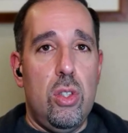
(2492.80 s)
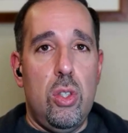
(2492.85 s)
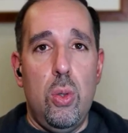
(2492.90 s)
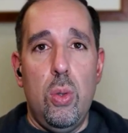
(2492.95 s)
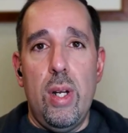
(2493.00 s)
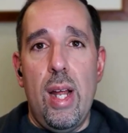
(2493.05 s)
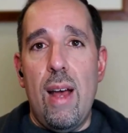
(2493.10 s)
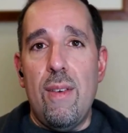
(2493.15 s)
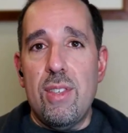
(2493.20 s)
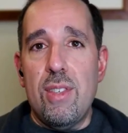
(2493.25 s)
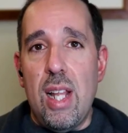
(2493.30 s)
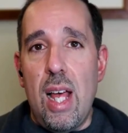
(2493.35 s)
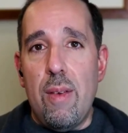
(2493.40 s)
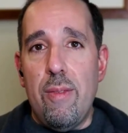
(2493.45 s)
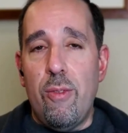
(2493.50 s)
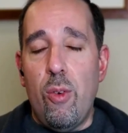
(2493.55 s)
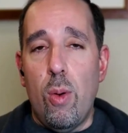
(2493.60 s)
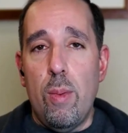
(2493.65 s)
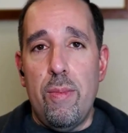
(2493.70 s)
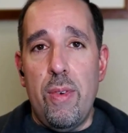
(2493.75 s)
two and a half
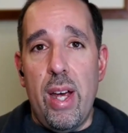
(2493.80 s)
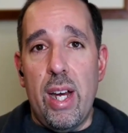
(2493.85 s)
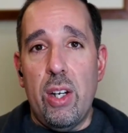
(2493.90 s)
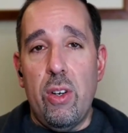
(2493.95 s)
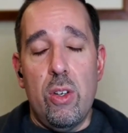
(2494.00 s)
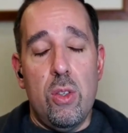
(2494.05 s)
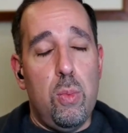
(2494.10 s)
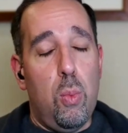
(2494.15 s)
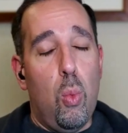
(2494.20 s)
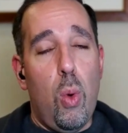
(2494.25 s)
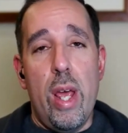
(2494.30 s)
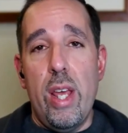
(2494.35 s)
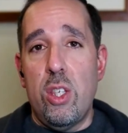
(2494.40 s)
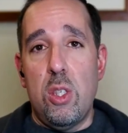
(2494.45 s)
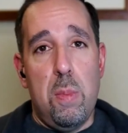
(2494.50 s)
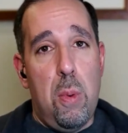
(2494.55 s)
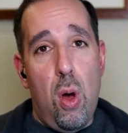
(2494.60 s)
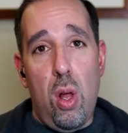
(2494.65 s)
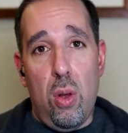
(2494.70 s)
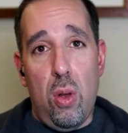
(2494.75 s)
slot form factor. It's way
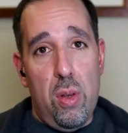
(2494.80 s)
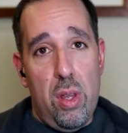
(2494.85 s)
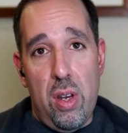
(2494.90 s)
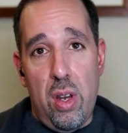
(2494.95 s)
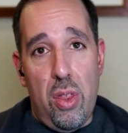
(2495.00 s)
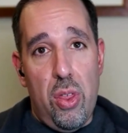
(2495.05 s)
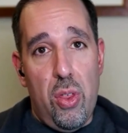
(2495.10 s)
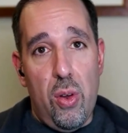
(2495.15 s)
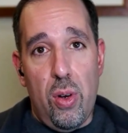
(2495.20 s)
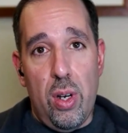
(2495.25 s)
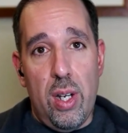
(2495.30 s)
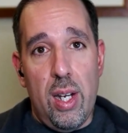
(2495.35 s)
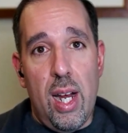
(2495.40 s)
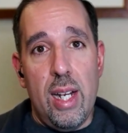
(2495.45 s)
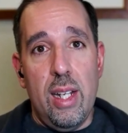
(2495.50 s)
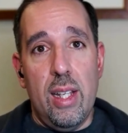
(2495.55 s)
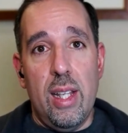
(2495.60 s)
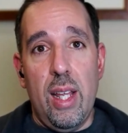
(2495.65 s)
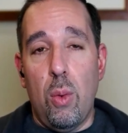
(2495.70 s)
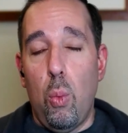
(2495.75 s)
smaller than a
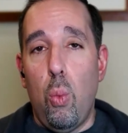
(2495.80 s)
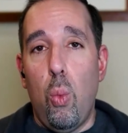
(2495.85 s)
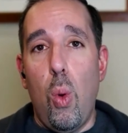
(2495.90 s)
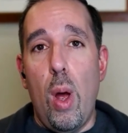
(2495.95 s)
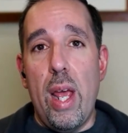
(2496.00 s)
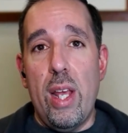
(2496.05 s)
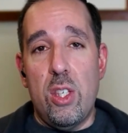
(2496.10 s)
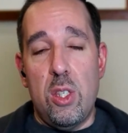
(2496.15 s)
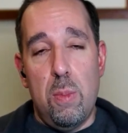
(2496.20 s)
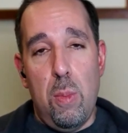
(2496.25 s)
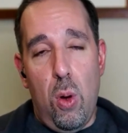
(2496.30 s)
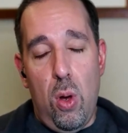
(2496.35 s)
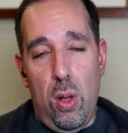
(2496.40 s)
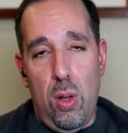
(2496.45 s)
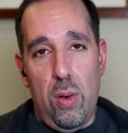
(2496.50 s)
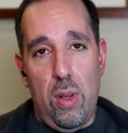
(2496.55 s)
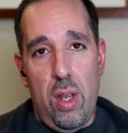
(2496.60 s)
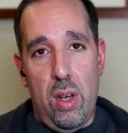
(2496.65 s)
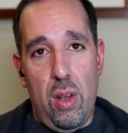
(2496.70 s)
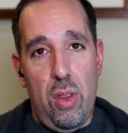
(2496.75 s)
3090, like yep. way
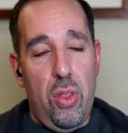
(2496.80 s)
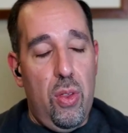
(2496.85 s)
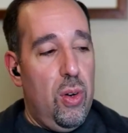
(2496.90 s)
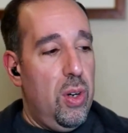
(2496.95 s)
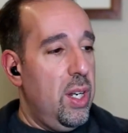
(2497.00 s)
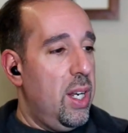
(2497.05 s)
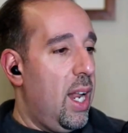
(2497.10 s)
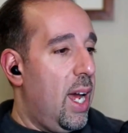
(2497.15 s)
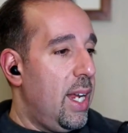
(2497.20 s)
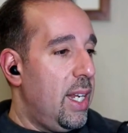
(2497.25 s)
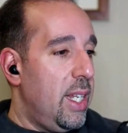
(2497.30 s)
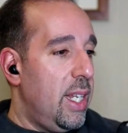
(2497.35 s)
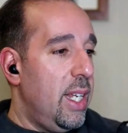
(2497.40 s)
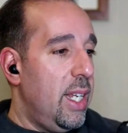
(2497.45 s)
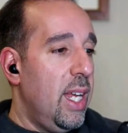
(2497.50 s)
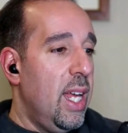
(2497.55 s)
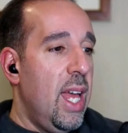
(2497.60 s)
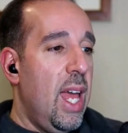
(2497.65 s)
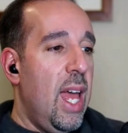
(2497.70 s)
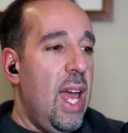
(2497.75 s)
smaller than a
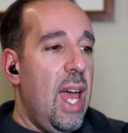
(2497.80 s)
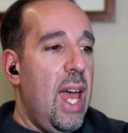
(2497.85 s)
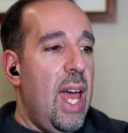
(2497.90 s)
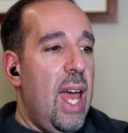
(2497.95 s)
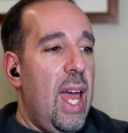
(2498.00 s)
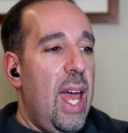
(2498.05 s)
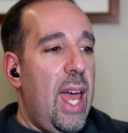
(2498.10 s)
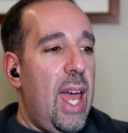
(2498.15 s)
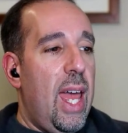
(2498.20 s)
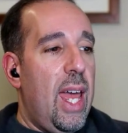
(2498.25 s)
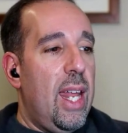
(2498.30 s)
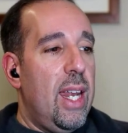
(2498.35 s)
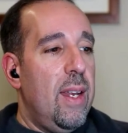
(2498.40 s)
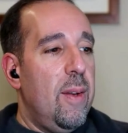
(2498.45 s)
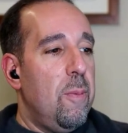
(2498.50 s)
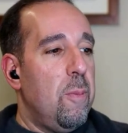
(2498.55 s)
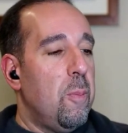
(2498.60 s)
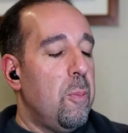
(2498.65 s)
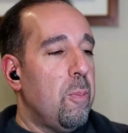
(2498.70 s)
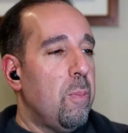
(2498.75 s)
3090. Yep.
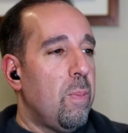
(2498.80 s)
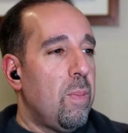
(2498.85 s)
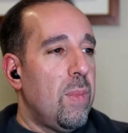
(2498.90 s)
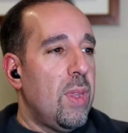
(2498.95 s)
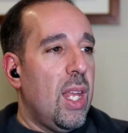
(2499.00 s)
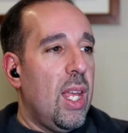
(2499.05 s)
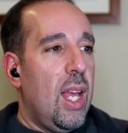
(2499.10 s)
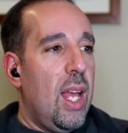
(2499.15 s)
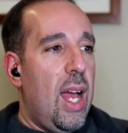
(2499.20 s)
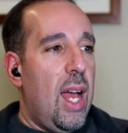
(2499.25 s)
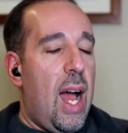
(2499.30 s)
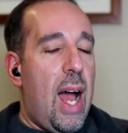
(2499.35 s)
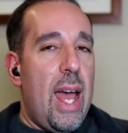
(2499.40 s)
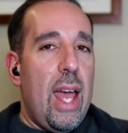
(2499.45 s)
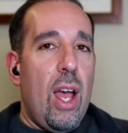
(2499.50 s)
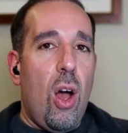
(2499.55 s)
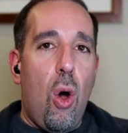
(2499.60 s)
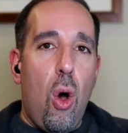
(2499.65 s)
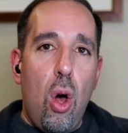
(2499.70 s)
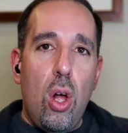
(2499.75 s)
And
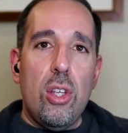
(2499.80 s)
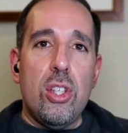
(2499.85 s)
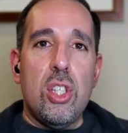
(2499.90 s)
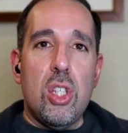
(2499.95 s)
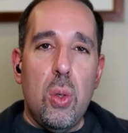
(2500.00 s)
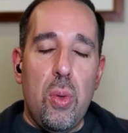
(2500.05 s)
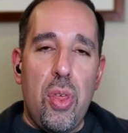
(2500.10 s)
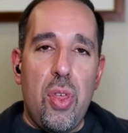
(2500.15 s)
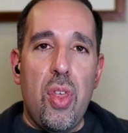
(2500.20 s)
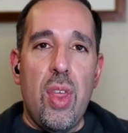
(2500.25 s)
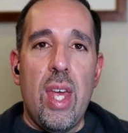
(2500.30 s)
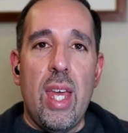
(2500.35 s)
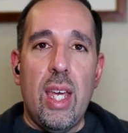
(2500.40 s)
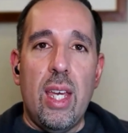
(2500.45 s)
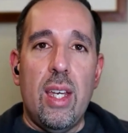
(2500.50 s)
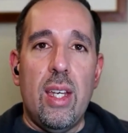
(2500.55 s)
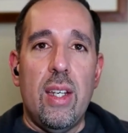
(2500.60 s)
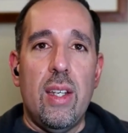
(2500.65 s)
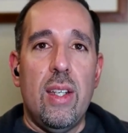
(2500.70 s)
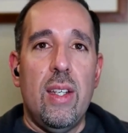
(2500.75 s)
I also
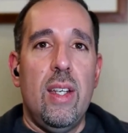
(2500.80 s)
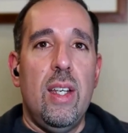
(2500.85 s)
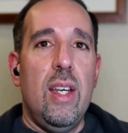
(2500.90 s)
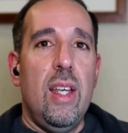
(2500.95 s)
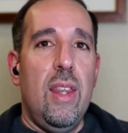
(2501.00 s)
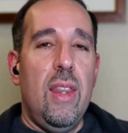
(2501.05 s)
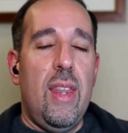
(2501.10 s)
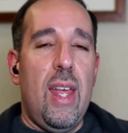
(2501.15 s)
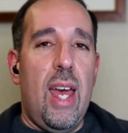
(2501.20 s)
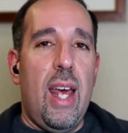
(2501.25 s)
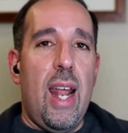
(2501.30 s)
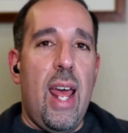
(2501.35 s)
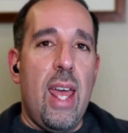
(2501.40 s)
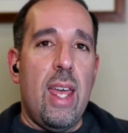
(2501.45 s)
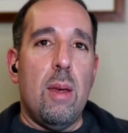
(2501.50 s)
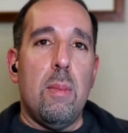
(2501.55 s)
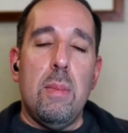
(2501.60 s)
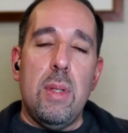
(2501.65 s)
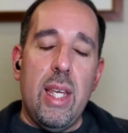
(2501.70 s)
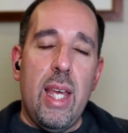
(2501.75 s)
think that
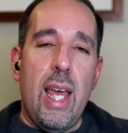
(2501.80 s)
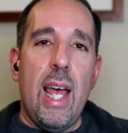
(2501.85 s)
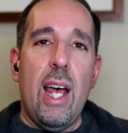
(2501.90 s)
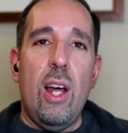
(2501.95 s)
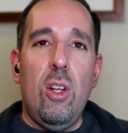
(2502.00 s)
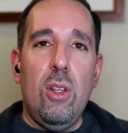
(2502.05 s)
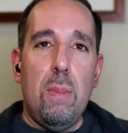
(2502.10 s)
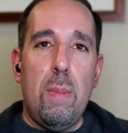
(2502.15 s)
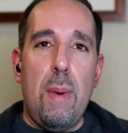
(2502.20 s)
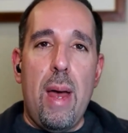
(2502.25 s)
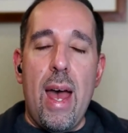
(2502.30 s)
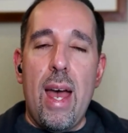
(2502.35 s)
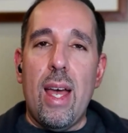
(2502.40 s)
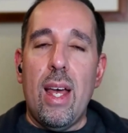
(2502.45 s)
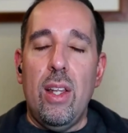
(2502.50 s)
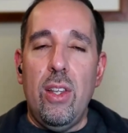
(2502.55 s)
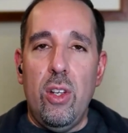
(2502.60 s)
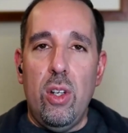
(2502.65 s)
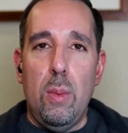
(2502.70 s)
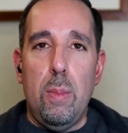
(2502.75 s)
AMD held back
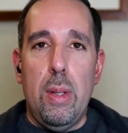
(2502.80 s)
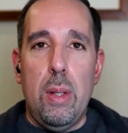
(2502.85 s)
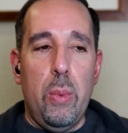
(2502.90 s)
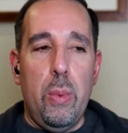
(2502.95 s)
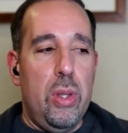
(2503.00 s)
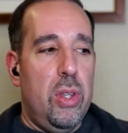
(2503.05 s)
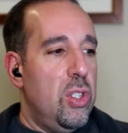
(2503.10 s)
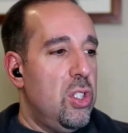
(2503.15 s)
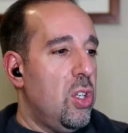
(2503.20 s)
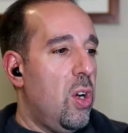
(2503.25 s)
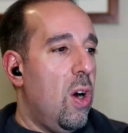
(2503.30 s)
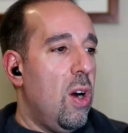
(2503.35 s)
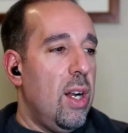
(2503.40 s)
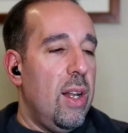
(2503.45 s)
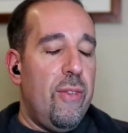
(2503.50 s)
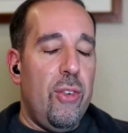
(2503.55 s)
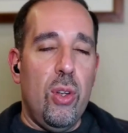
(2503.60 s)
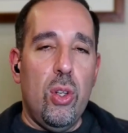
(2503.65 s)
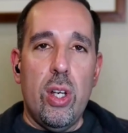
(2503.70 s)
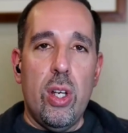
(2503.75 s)
a little bit with this
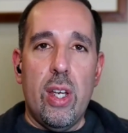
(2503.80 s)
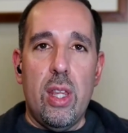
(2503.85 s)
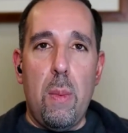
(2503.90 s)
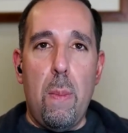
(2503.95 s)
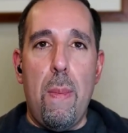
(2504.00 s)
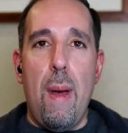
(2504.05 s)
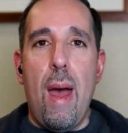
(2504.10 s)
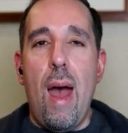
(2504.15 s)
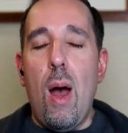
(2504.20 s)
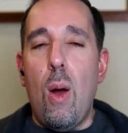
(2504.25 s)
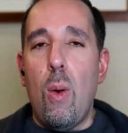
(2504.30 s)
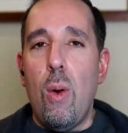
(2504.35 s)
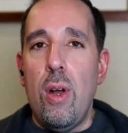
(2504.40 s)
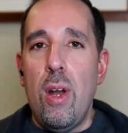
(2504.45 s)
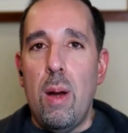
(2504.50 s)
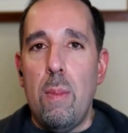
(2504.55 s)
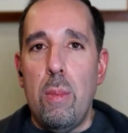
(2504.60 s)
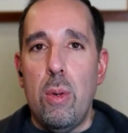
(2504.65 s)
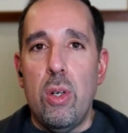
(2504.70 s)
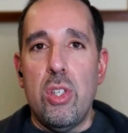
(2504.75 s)
card. If you look at the power
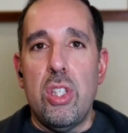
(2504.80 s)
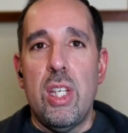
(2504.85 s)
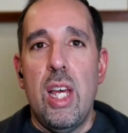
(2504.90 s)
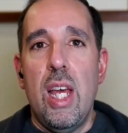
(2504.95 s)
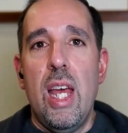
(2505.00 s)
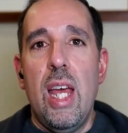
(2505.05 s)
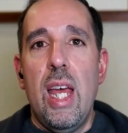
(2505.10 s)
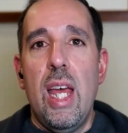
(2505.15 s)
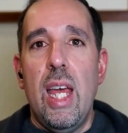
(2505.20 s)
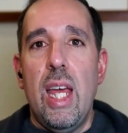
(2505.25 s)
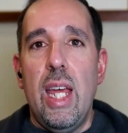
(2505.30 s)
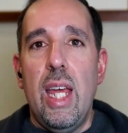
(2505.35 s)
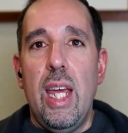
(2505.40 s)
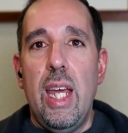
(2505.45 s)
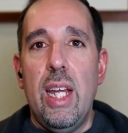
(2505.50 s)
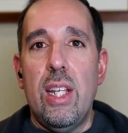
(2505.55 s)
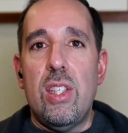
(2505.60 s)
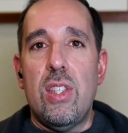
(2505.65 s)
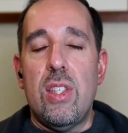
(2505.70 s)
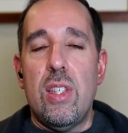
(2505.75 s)
numbers,
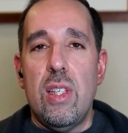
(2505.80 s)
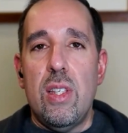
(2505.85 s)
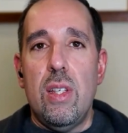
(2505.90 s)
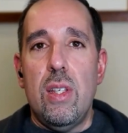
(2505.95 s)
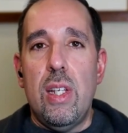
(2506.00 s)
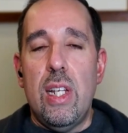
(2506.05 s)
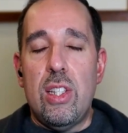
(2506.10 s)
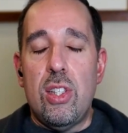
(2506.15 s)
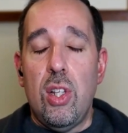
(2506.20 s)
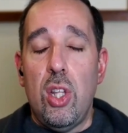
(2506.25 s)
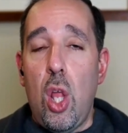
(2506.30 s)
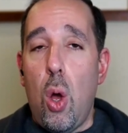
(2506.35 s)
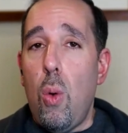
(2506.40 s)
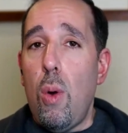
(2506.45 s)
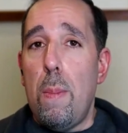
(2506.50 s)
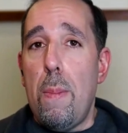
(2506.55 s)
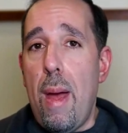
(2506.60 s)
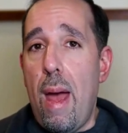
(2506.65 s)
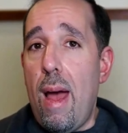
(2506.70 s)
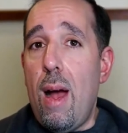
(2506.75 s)
it's it's
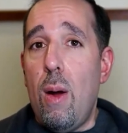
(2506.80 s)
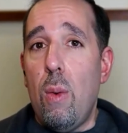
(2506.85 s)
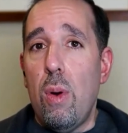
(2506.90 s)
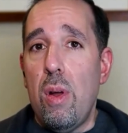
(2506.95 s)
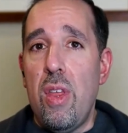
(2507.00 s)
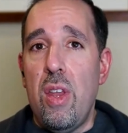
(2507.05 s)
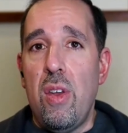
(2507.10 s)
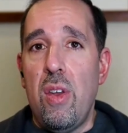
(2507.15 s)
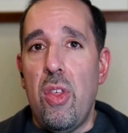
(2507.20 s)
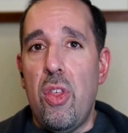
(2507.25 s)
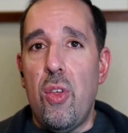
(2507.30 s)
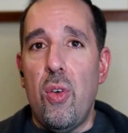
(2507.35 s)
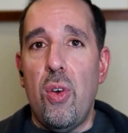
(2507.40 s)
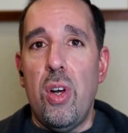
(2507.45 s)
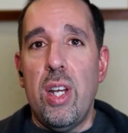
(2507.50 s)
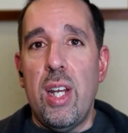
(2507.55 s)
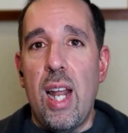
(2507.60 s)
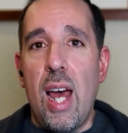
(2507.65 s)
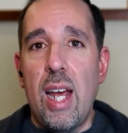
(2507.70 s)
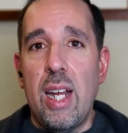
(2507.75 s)
lower power than a
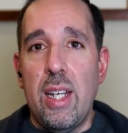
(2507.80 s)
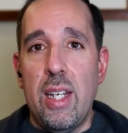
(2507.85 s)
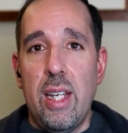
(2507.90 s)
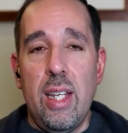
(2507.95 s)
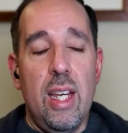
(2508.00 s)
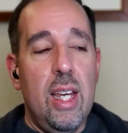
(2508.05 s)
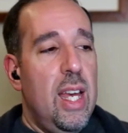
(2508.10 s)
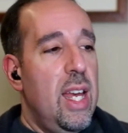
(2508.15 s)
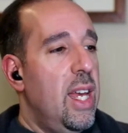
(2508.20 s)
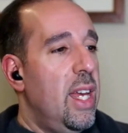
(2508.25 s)
3090.